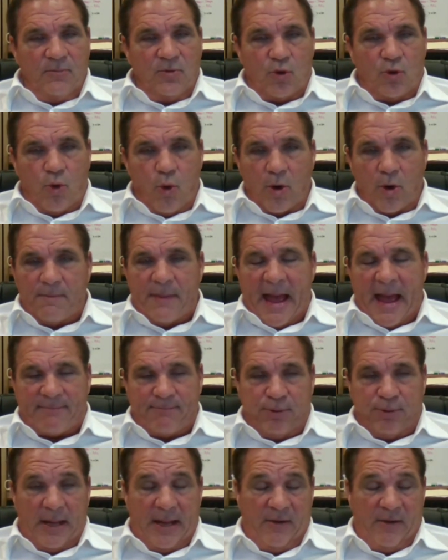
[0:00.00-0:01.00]
quarterback
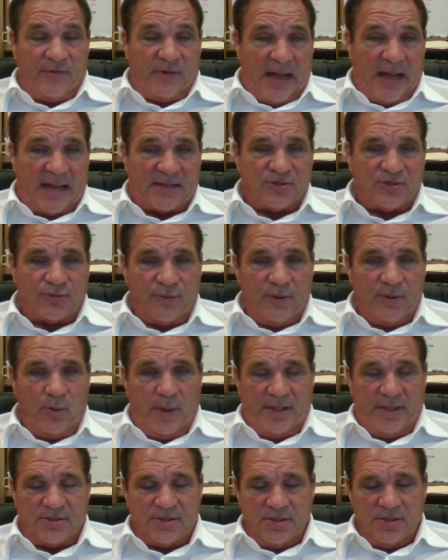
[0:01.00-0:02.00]
play over the last 3
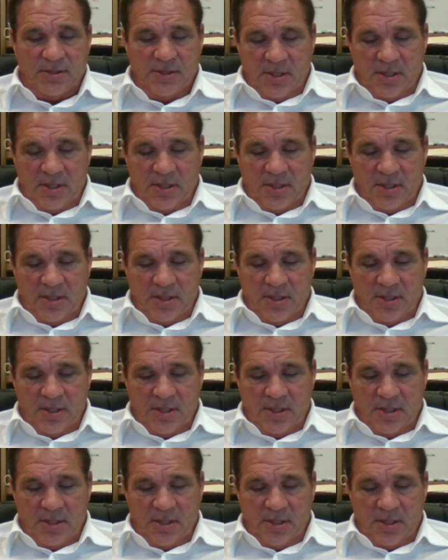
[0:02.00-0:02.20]
weeks.